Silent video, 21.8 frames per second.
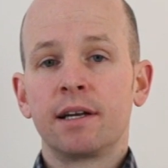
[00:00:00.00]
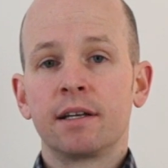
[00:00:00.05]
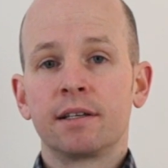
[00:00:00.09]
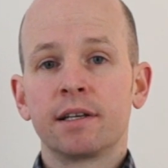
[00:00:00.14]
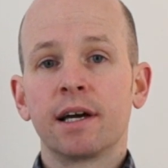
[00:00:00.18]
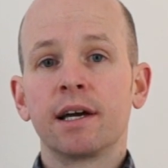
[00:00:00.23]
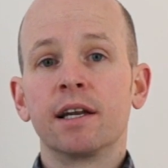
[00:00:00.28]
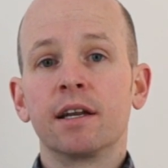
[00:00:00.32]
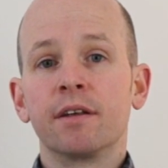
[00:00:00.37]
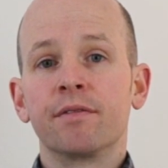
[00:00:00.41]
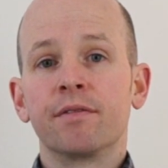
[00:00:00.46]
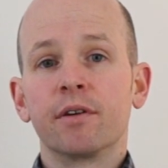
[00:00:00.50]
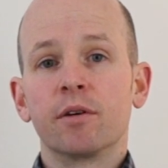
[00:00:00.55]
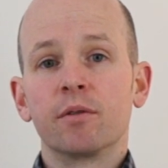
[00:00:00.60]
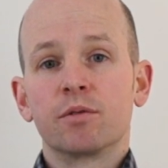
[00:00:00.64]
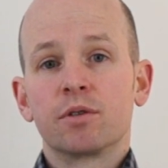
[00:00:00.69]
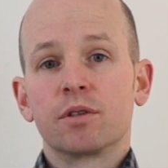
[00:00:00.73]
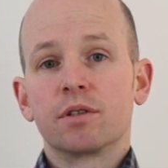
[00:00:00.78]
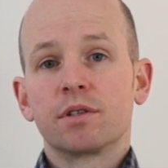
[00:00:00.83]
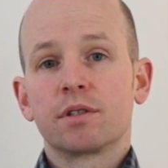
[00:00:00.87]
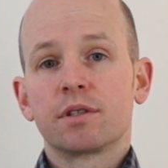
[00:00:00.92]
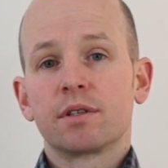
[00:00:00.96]
daily
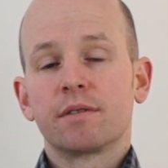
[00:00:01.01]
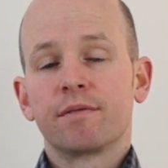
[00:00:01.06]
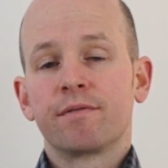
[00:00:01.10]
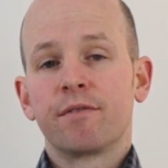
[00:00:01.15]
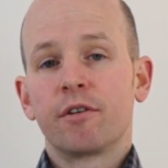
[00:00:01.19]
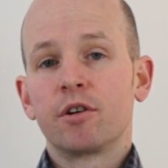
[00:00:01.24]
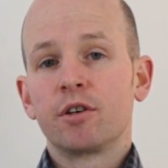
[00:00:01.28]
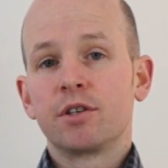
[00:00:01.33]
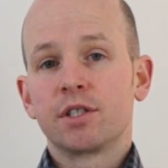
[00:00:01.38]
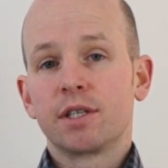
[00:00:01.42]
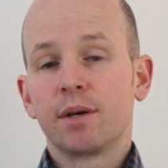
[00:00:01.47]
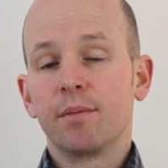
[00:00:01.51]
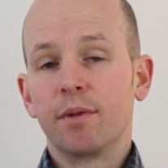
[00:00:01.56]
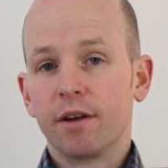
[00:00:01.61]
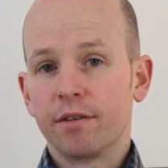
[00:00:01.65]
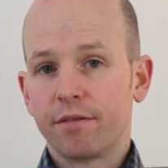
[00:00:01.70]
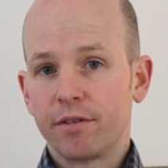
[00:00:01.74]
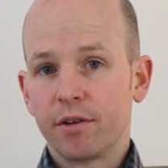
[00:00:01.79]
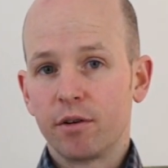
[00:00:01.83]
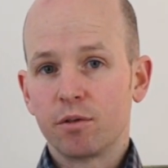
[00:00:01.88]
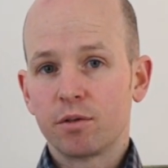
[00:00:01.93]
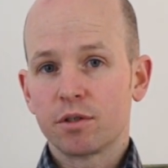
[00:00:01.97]
filters, very similar
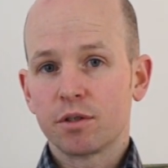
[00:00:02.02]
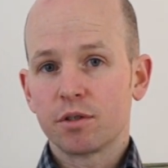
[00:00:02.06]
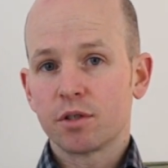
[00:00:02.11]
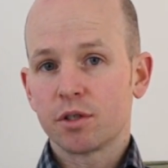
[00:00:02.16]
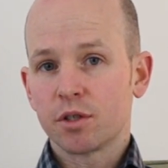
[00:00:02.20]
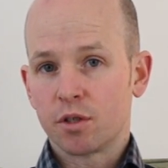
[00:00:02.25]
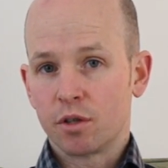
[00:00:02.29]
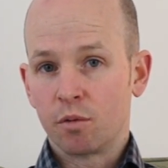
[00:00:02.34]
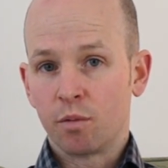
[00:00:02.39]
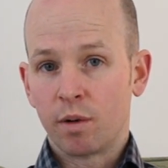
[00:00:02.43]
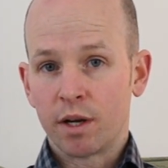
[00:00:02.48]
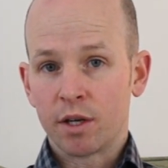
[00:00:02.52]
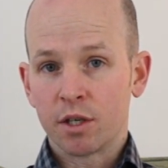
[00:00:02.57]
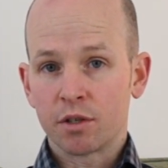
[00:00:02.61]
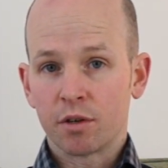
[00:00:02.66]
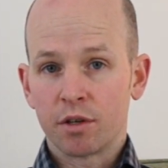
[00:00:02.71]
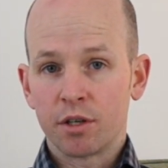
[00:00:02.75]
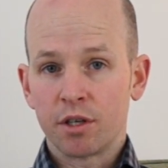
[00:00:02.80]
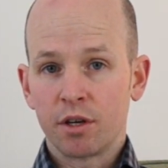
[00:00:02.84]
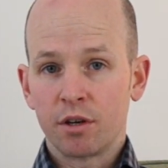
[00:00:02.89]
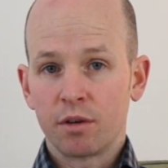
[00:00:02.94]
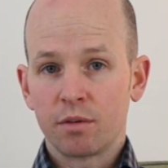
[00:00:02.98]
filters to the ones I
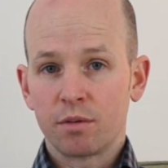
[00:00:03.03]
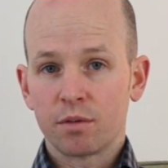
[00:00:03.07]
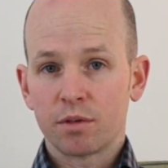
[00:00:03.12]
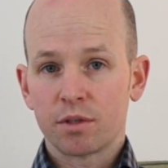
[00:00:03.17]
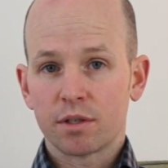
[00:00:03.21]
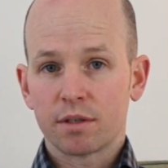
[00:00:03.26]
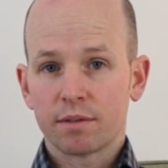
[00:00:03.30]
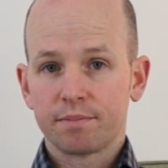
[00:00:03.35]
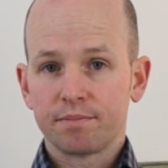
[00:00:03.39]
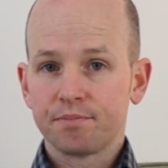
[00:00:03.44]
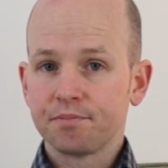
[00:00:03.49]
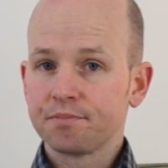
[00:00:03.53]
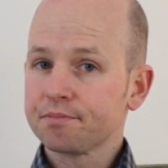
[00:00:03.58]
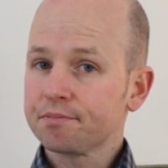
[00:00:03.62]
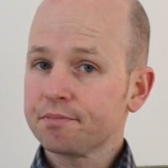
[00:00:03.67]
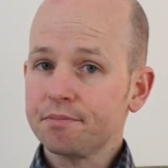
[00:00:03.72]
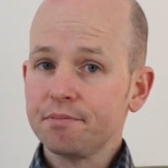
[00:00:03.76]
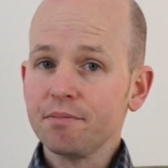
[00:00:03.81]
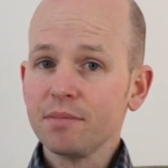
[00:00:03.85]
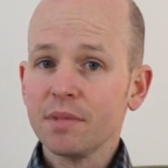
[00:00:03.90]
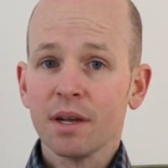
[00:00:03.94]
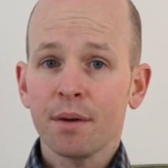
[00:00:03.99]
used
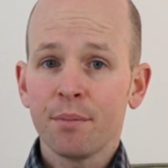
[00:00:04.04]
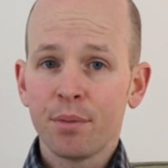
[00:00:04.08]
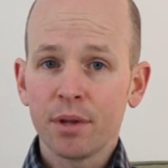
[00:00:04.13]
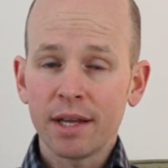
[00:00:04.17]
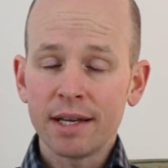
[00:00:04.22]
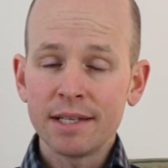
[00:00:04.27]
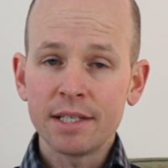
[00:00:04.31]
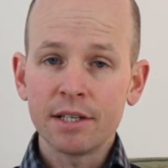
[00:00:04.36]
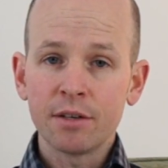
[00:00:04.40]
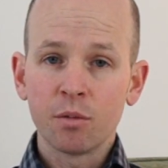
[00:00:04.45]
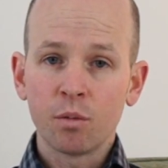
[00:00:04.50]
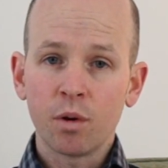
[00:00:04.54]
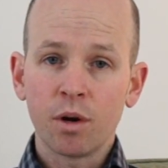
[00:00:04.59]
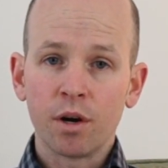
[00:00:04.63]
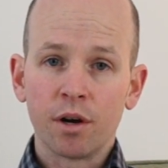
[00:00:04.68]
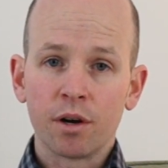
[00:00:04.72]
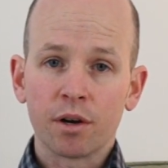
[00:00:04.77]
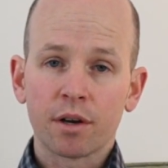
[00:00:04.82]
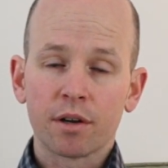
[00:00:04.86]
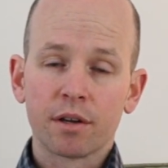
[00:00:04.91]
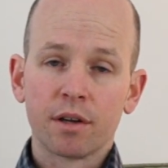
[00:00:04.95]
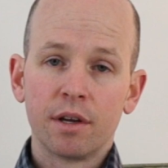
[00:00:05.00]
but they didn't
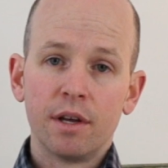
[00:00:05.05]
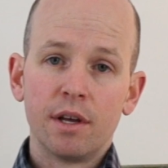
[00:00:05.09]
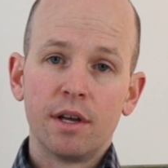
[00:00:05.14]
work.